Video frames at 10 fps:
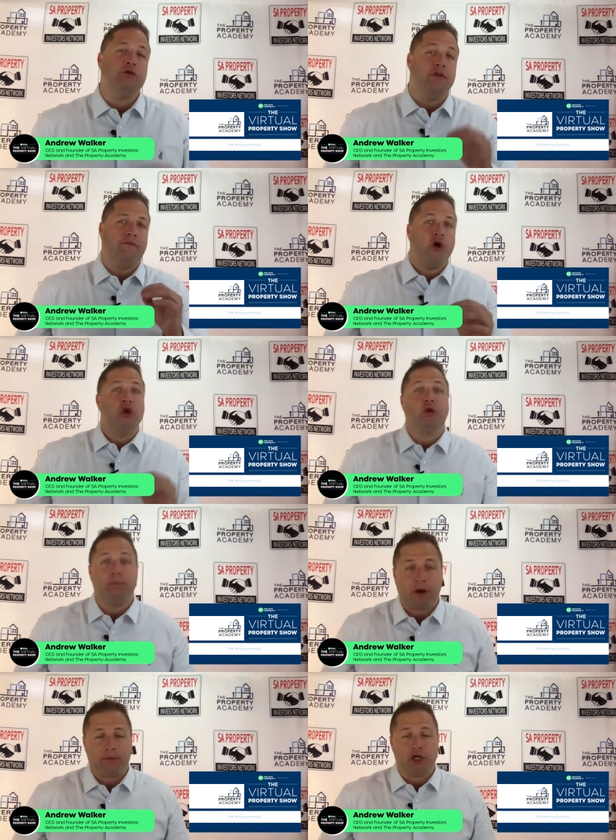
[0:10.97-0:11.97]
to the virtual
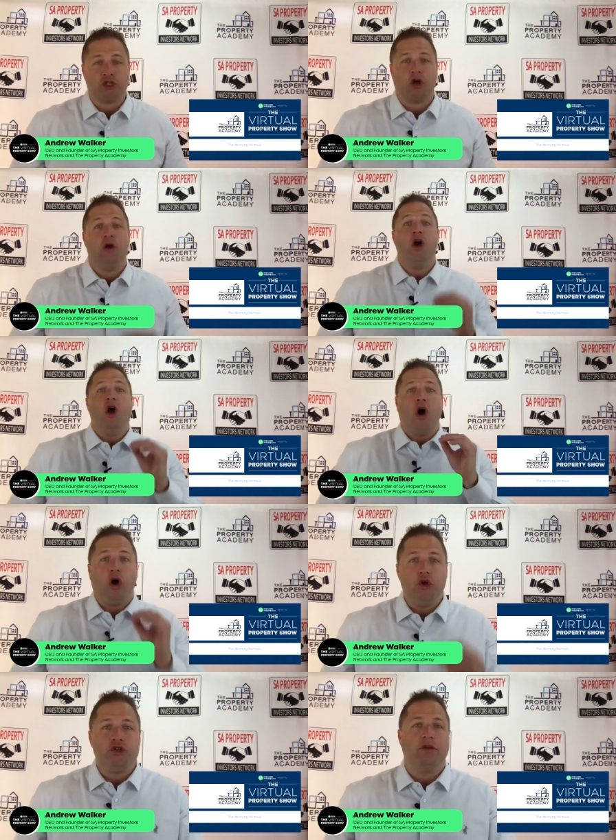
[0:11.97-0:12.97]
property show
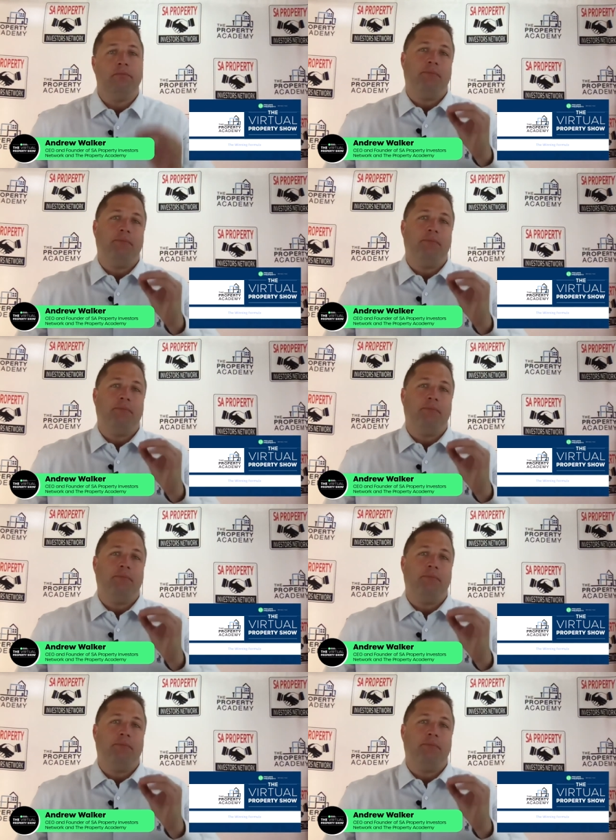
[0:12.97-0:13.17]
hosted